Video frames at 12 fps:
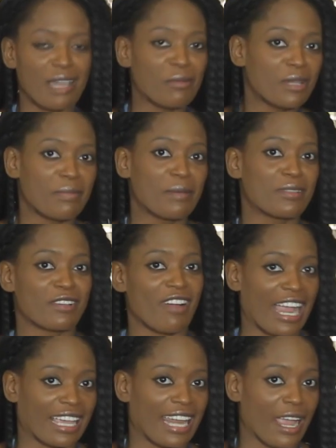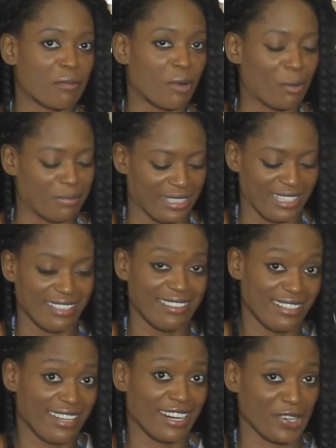I'm going to be able to crack an egg properly.
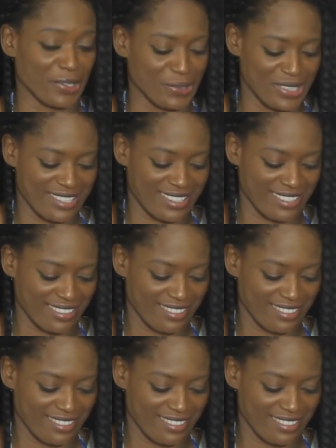Here goes.